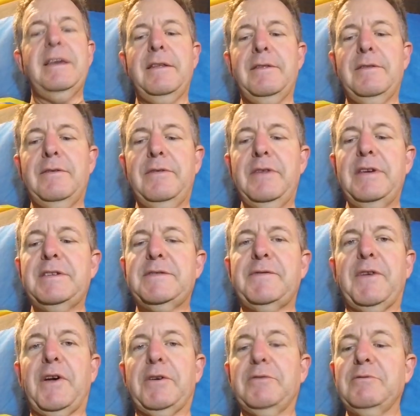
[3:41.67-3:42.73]
This
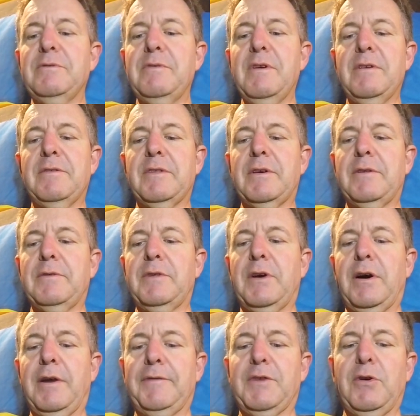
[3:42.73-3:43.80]
phone that
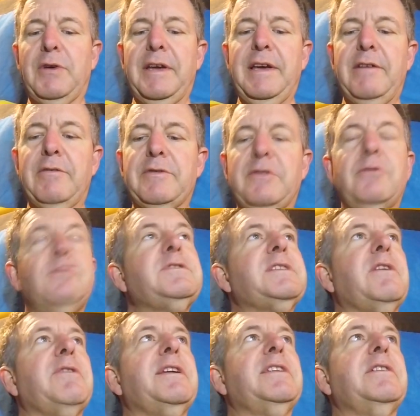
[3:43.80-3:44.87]
I've got here is also
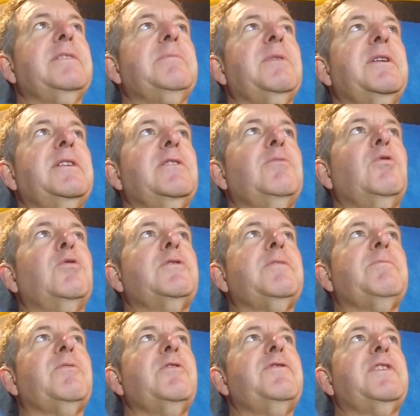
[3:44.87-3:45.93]
in a
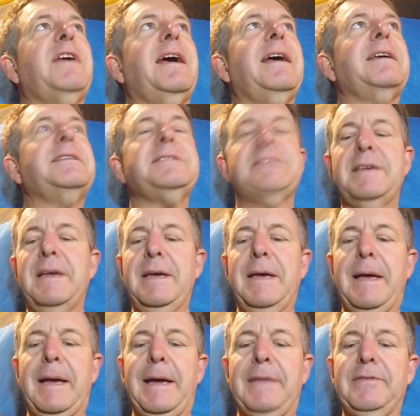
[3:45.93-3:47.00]
waterproof case,
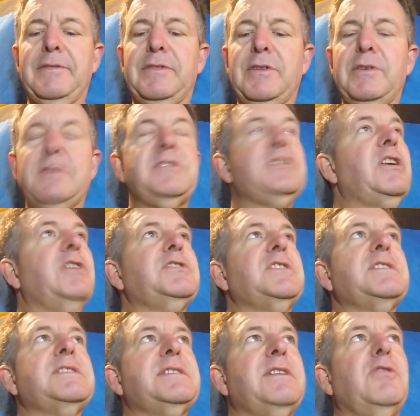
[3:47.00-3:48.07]
and the charging
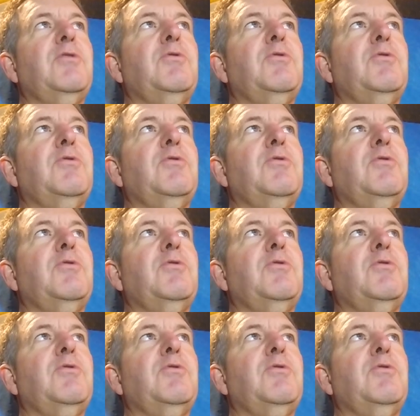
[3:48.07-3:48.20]
still